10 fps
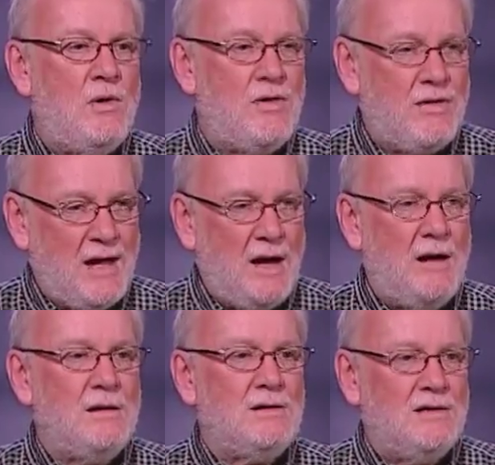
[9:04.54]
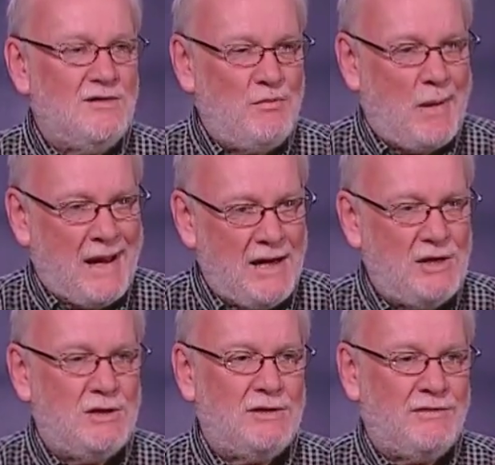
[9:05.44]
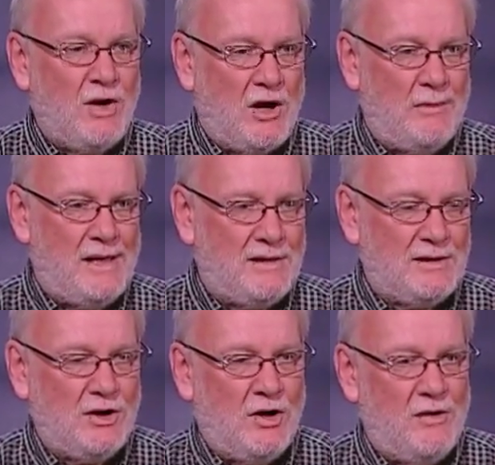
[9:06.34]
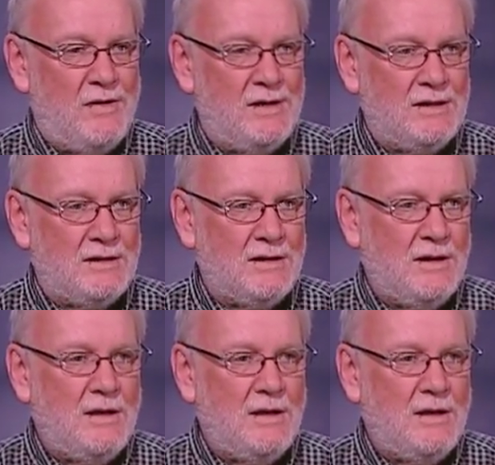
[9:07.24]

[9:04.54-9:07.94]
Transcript: were can. thousands of pages of comments on this.